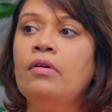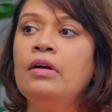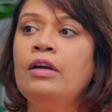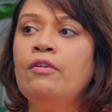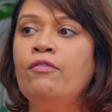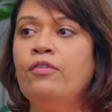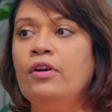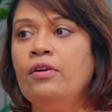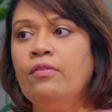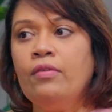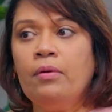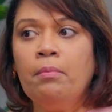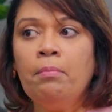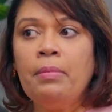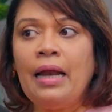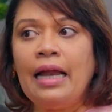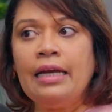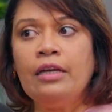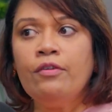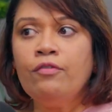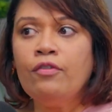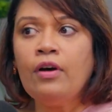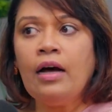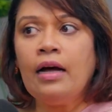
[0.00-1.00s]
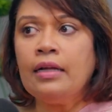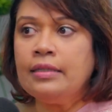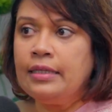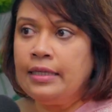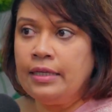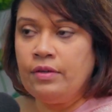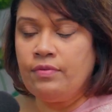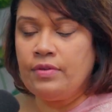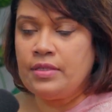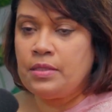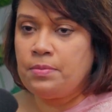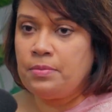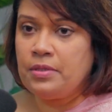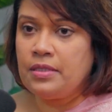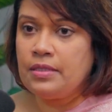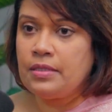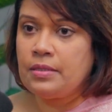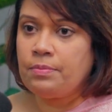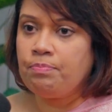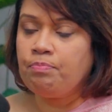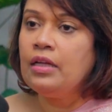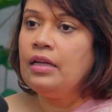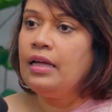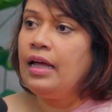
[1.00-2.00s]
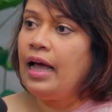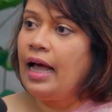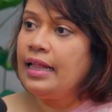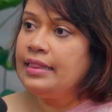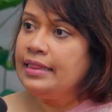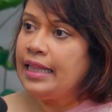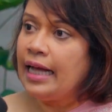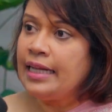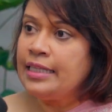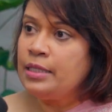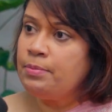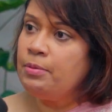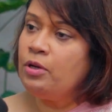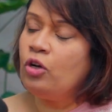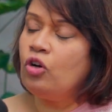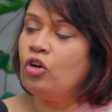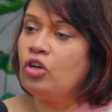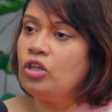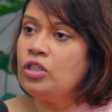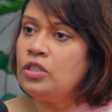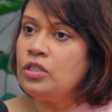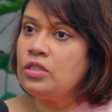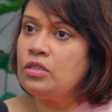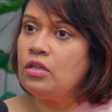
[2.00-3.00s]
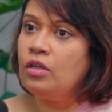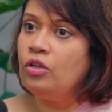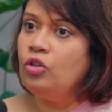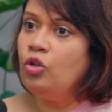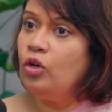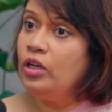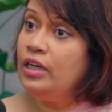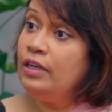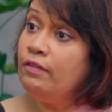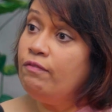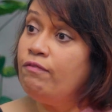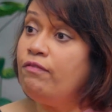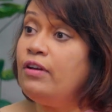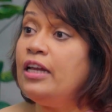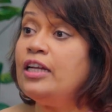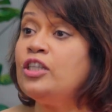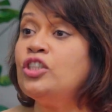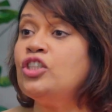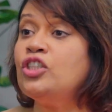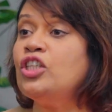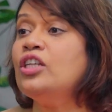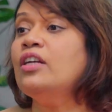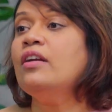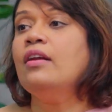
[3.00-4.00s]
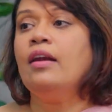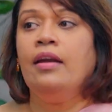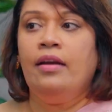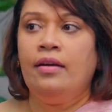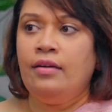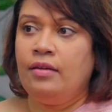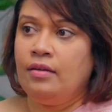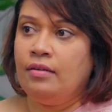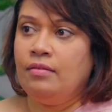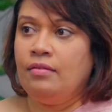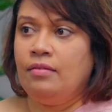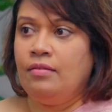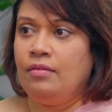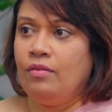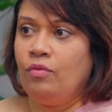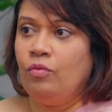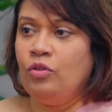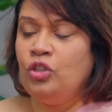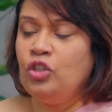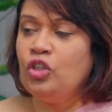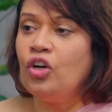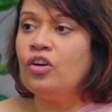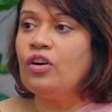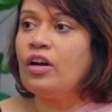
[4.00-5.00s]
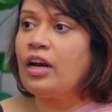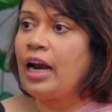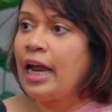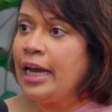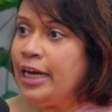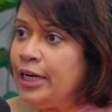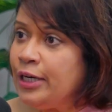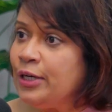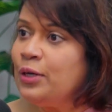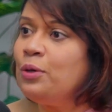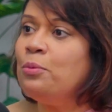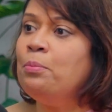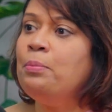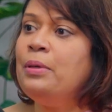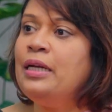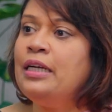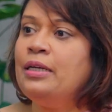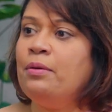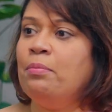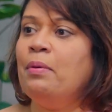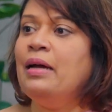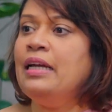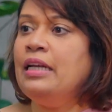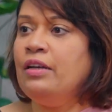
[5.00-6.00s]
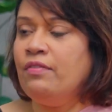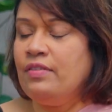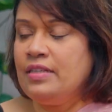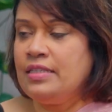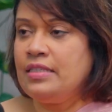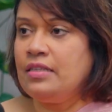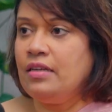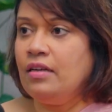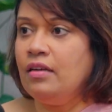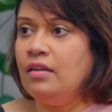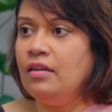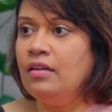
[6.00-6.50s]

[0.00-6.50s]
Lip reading: different from planning for other investments. And that's because your inflation rate, which you're trying to beat by investing,